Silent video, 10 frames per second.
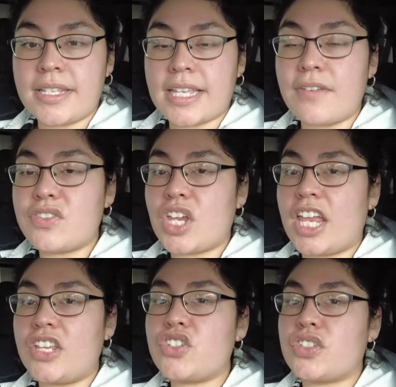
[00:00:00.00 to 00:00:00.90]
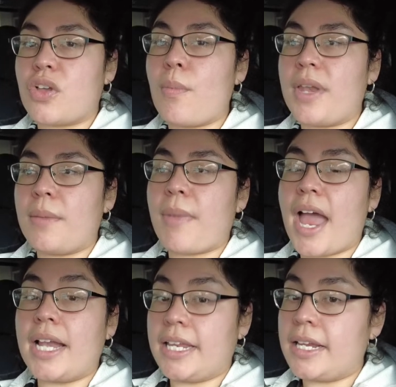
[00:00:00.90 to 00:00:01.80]
I've changed so many
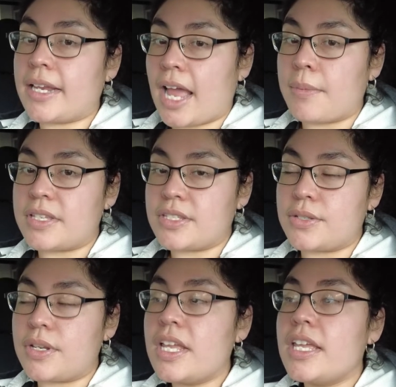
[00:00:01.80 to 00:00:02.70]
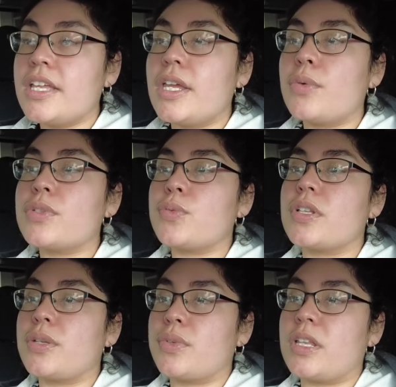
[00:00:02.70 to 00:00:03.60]
bad eating habits, dude. It was
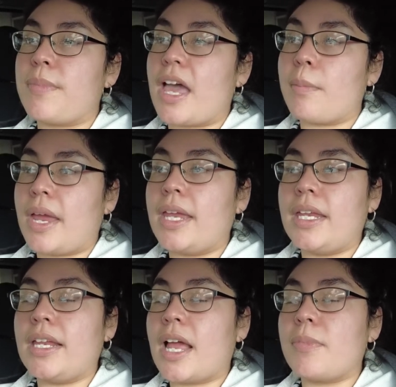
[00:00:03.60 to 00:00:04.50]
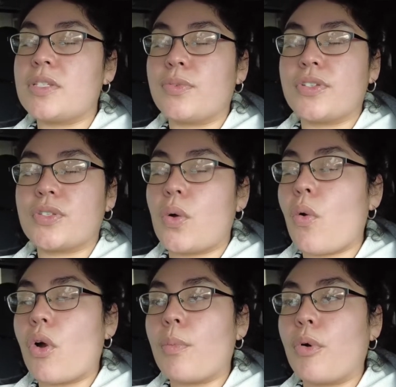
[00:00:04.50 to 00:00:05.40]
really, really bad. My eating habits were so
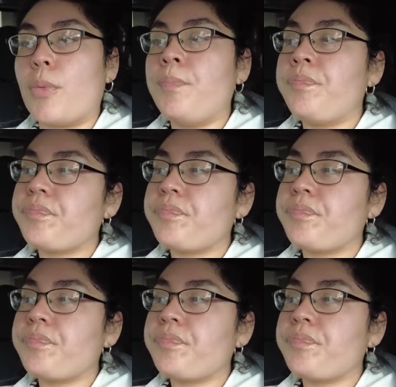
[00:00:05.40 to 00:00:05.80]
horrible.